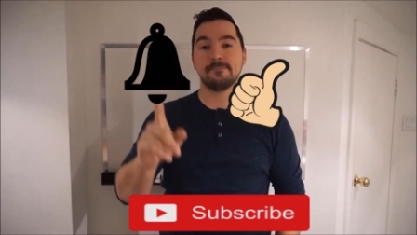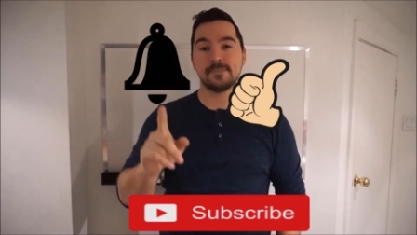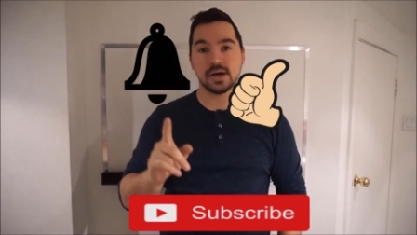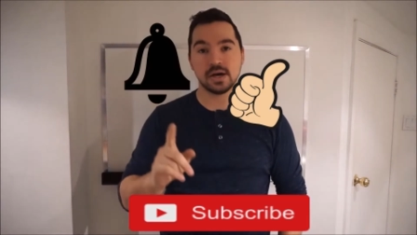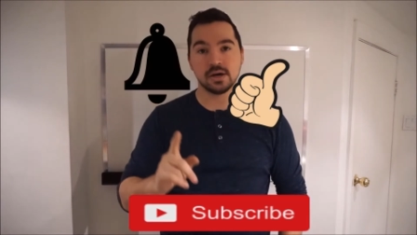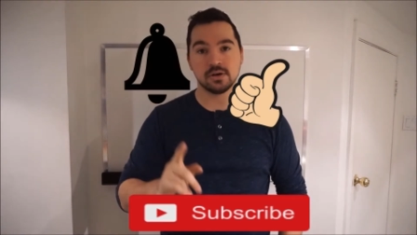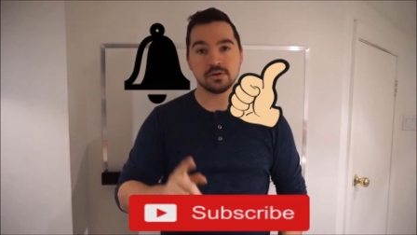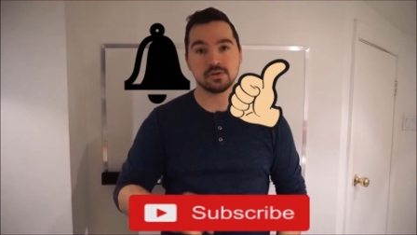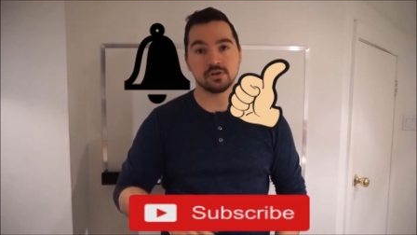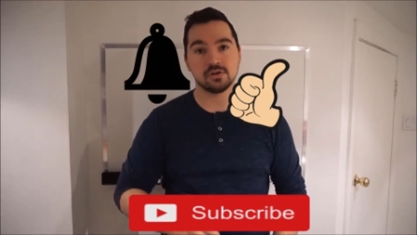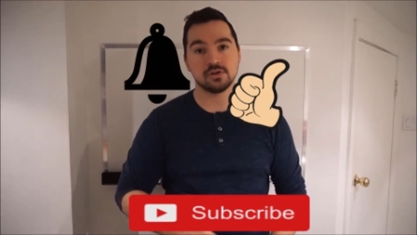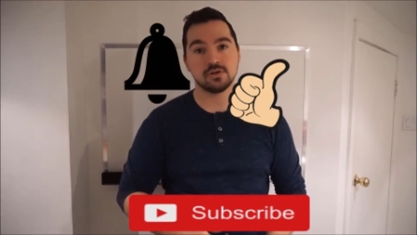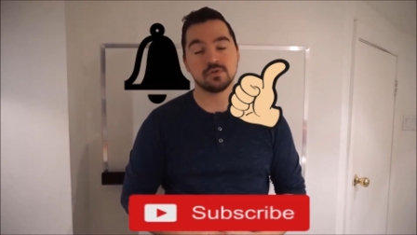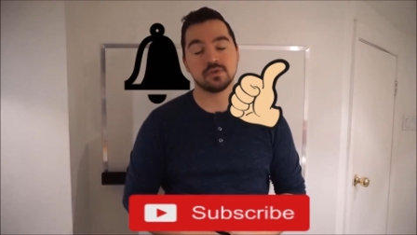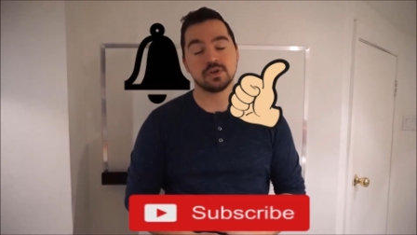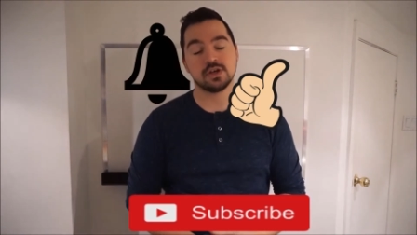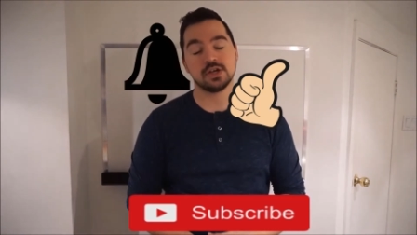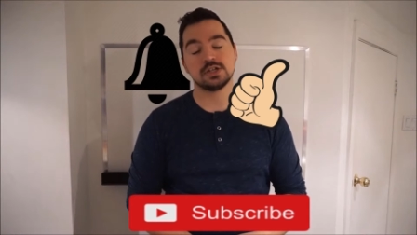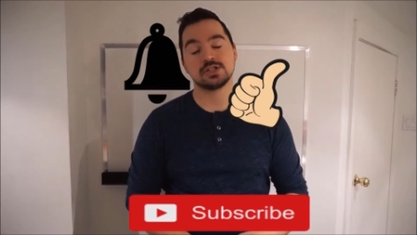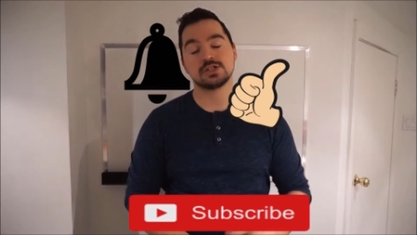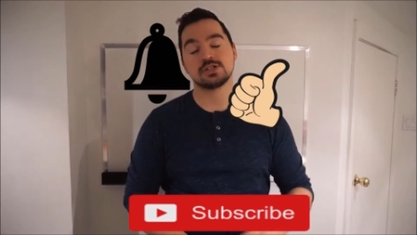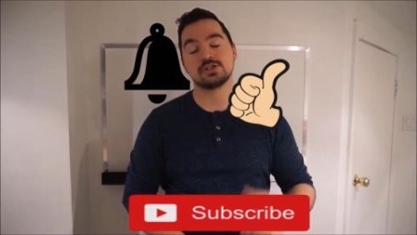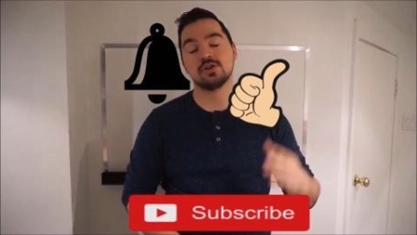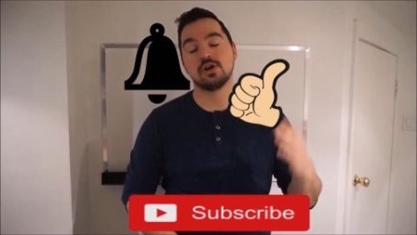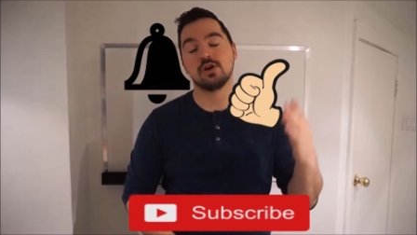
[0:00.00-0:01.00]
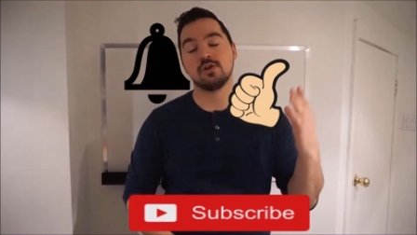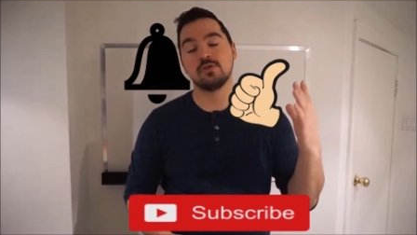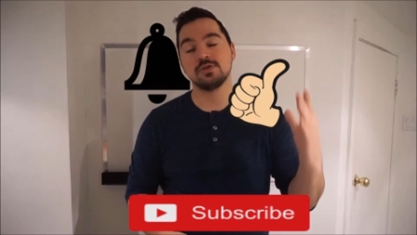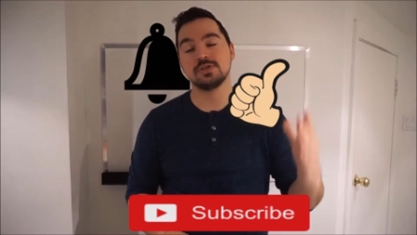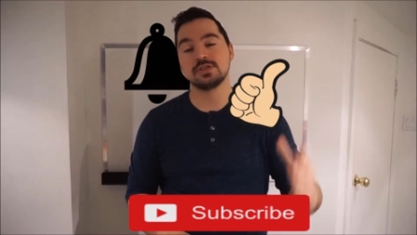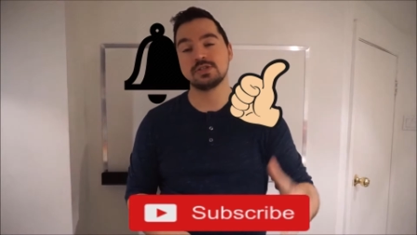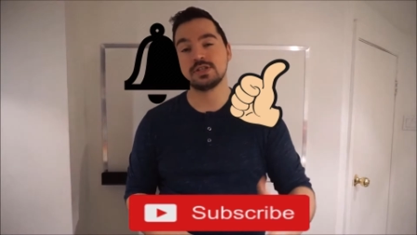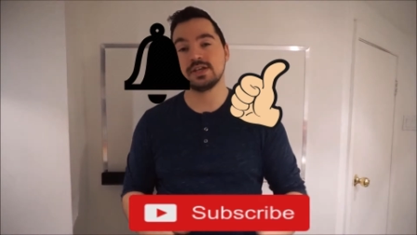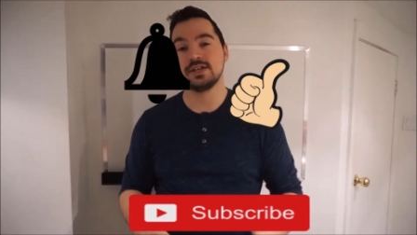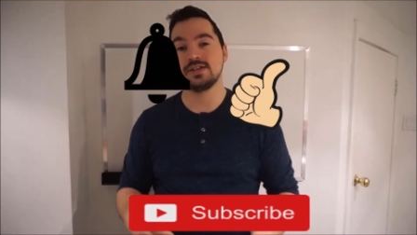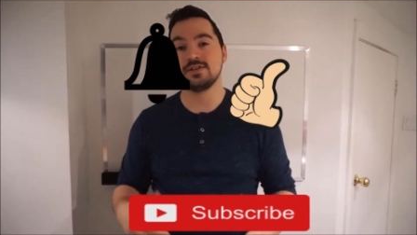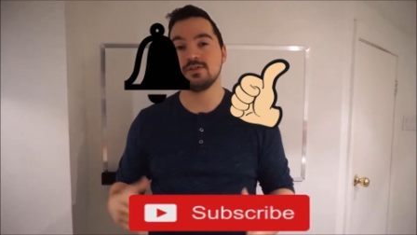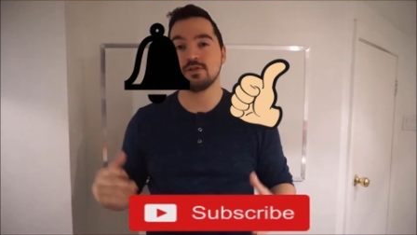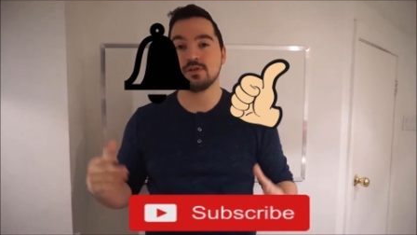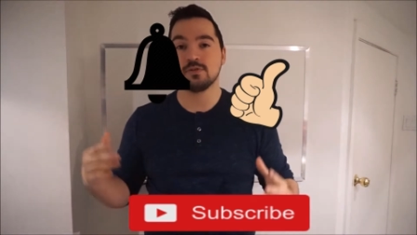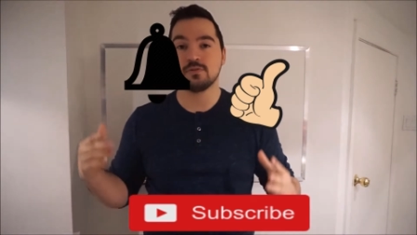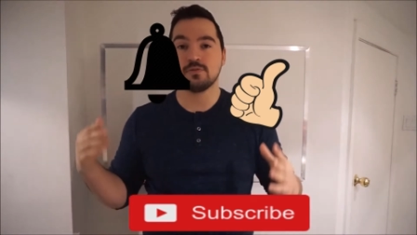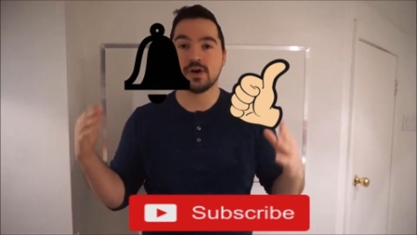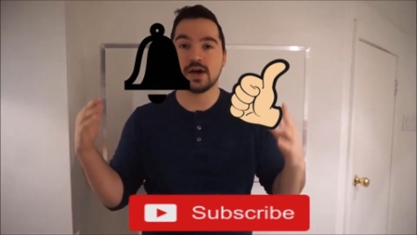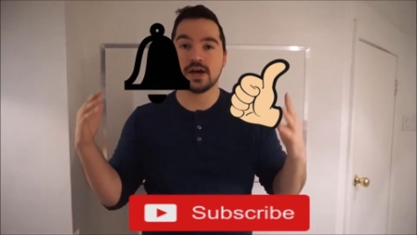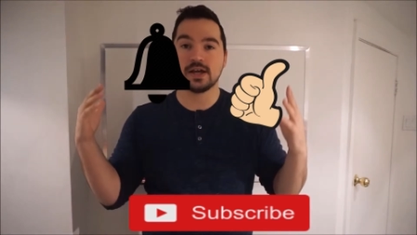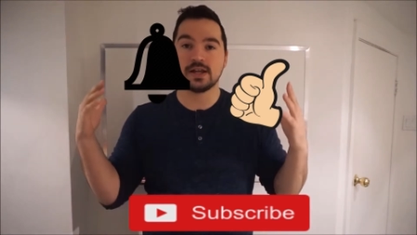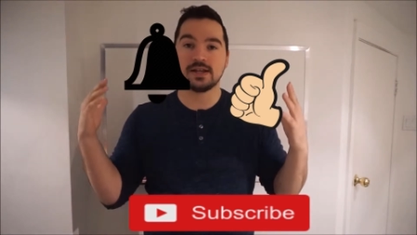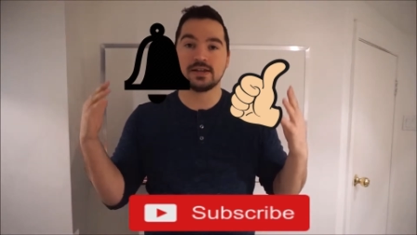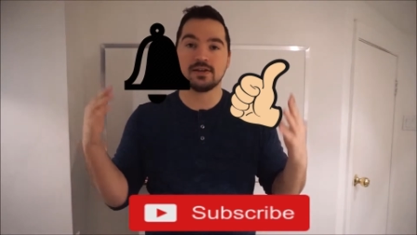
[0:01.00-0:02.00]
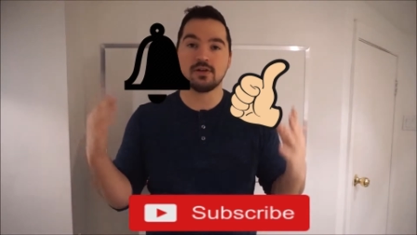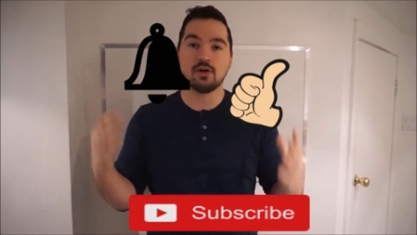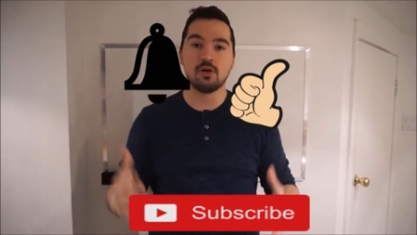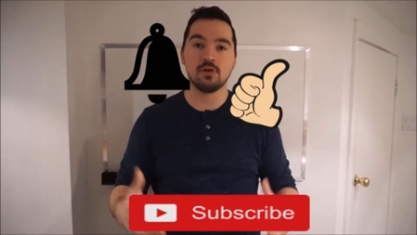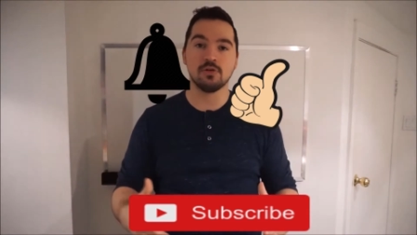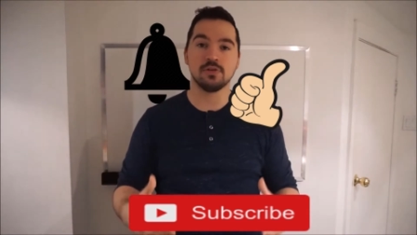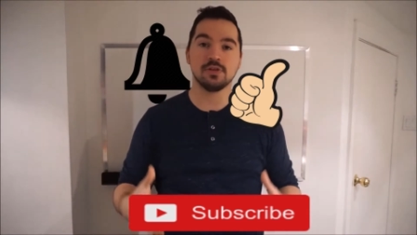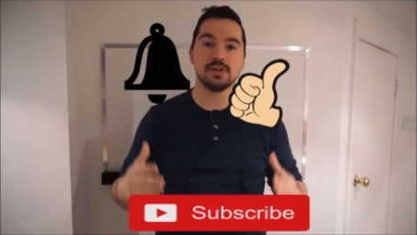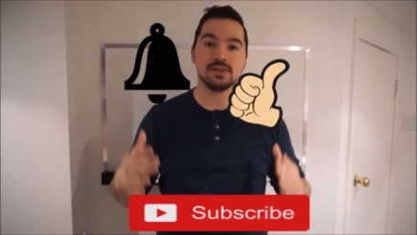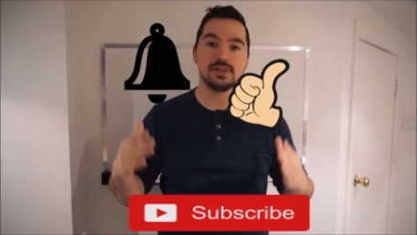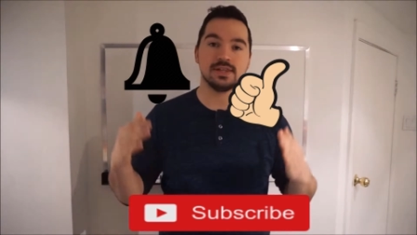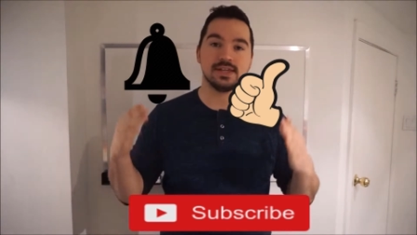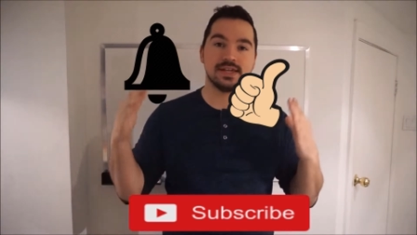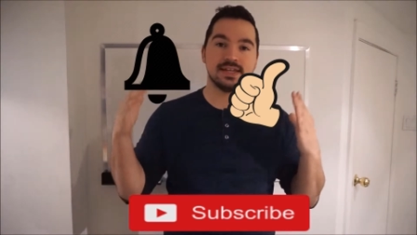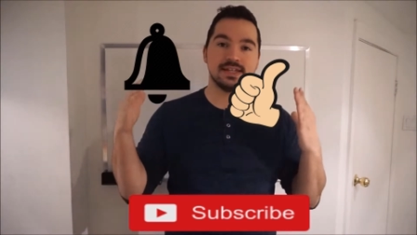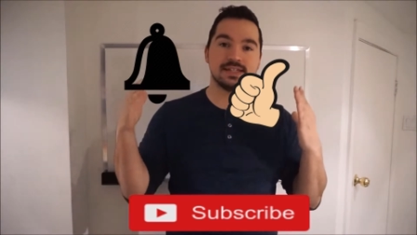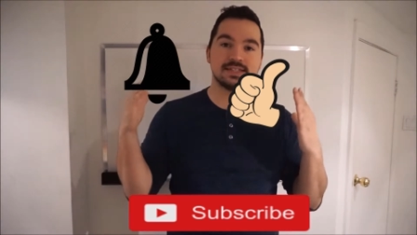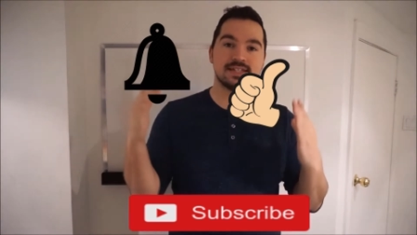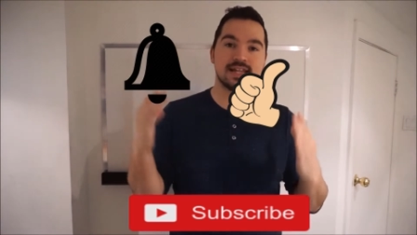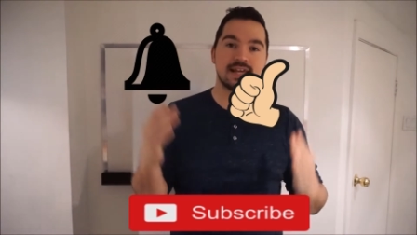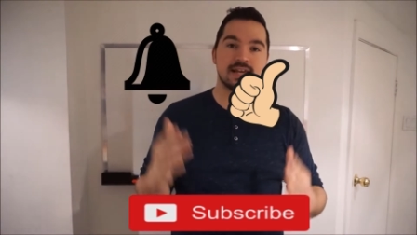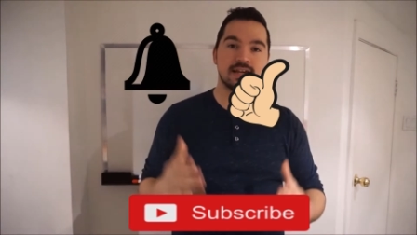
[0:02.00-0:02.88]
bell notification to always stay notified in all the latest